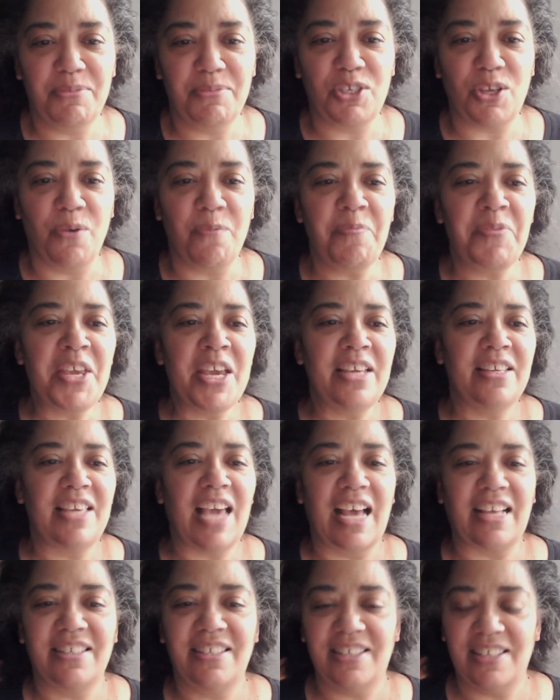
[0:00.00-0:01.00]
So
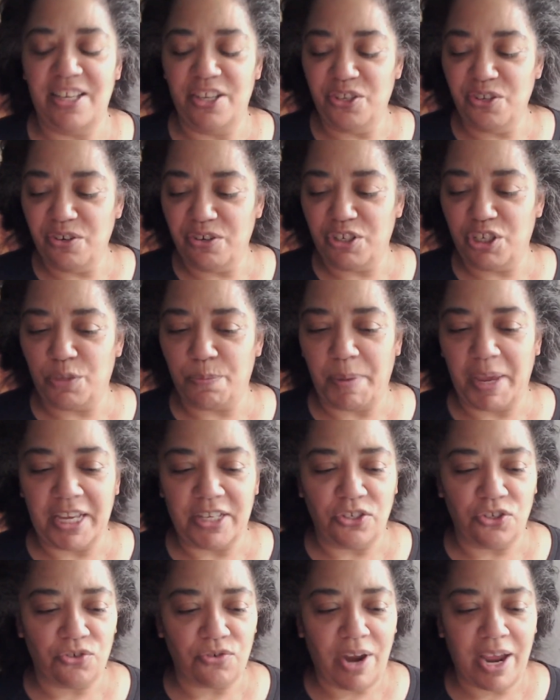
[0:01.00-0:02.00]
yes, in your
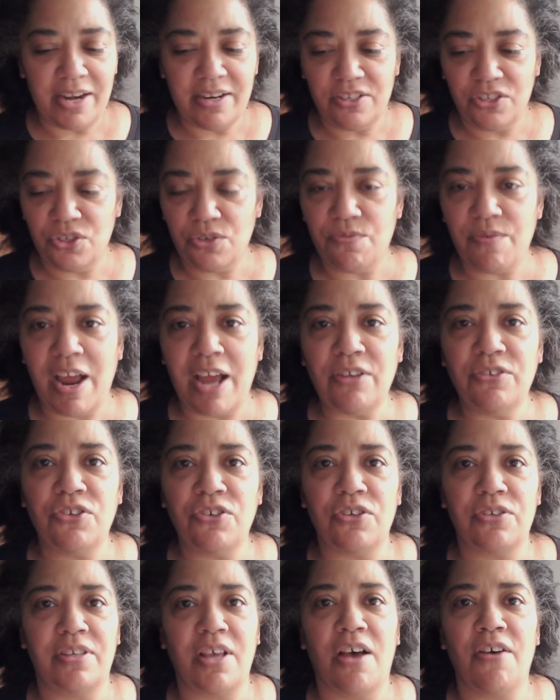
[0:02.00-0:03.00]
space, try to surround
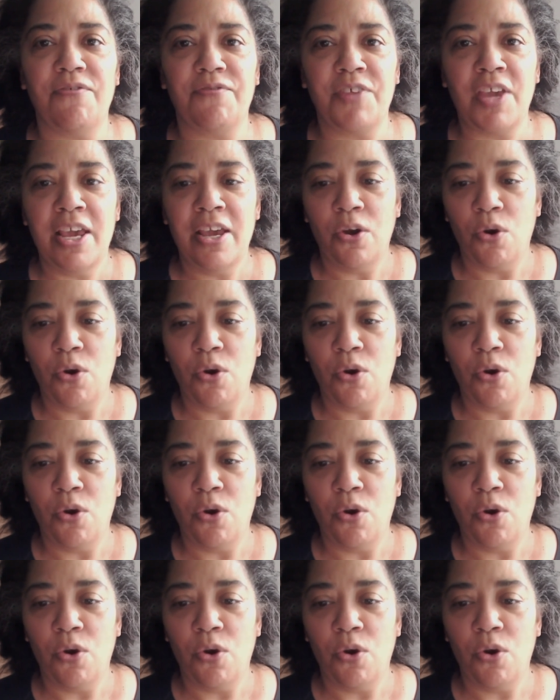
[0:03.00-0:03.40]
yourself,